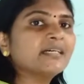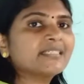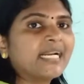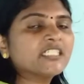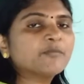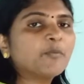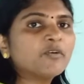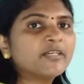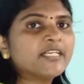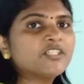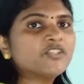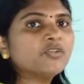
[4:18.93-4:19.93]

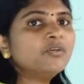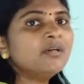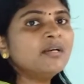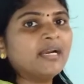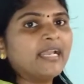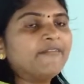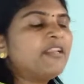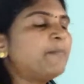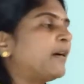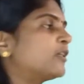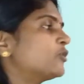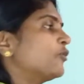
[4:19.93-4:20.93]
transported to every
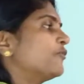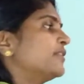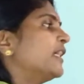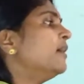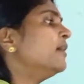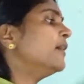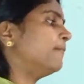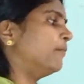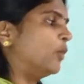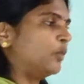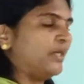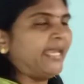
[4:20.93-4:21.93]
part of the
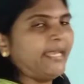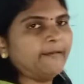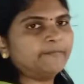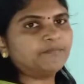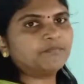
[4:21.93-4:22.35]
body,